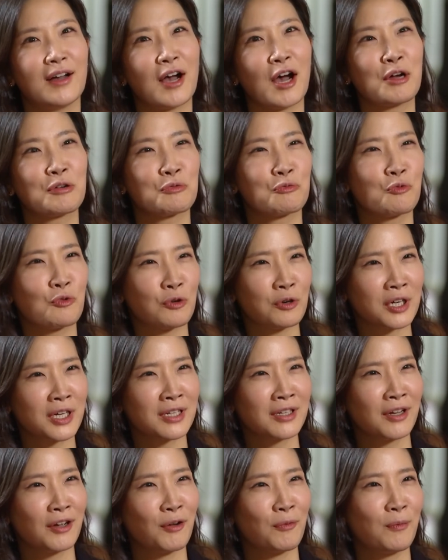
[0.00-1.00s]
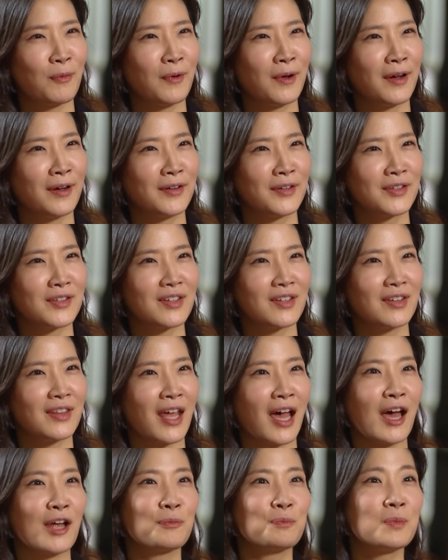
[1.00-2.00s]
are worried about
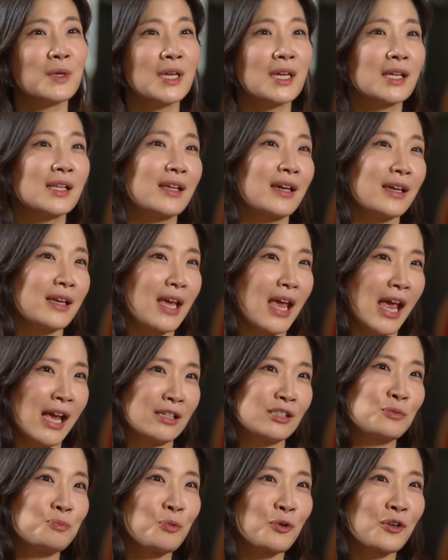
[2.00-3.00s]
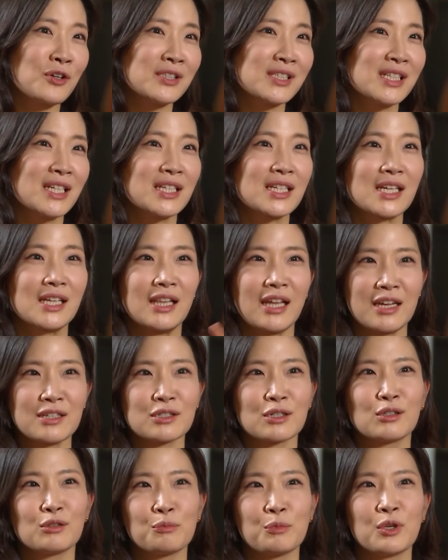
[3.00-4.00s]
not being like experts in
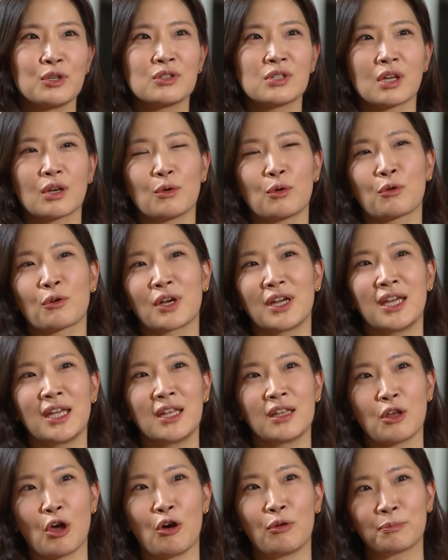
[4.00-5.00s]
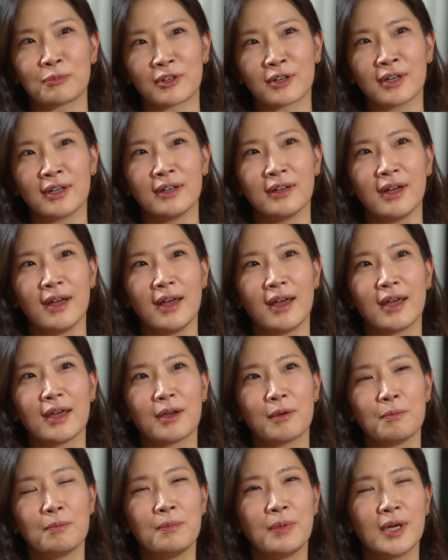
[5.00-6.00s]
classical music or in opera,
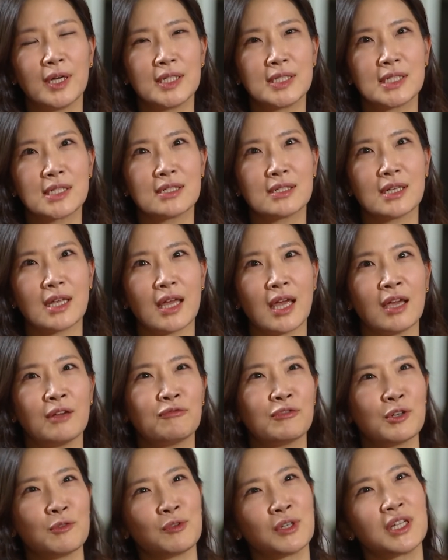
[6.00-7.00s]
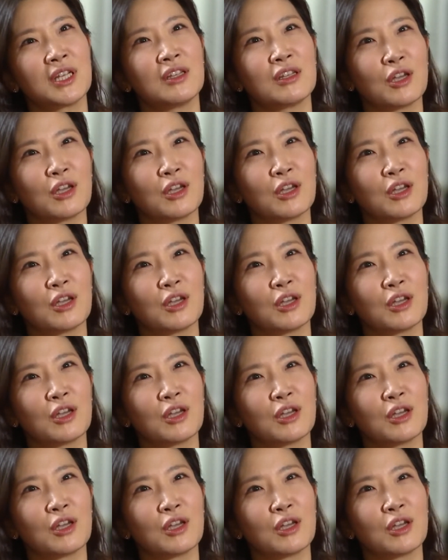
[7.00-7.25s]
mm-hmm. but everyone in